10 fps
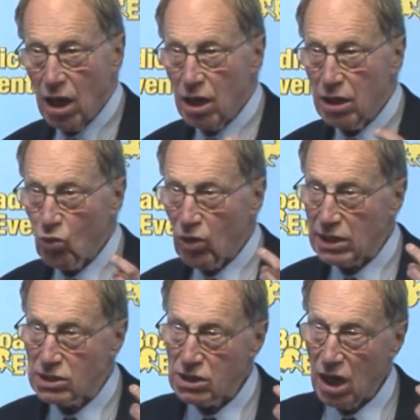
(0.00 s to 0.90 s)
and at
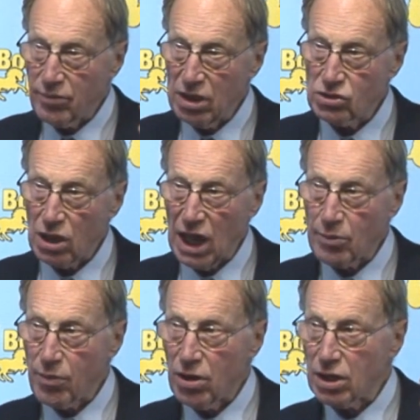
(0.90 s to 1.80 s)
one time he was a
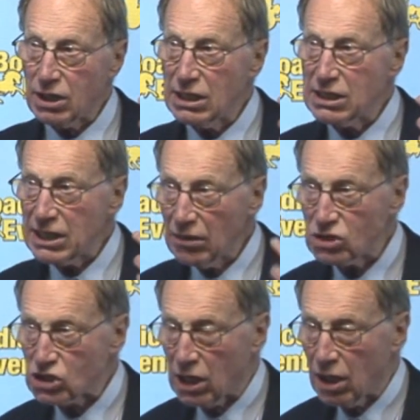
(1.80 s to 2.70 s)
Labour Party
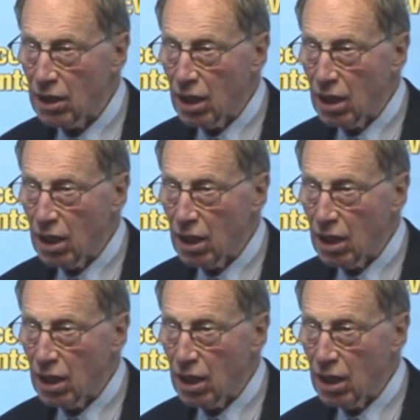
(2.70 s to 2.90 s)
councillor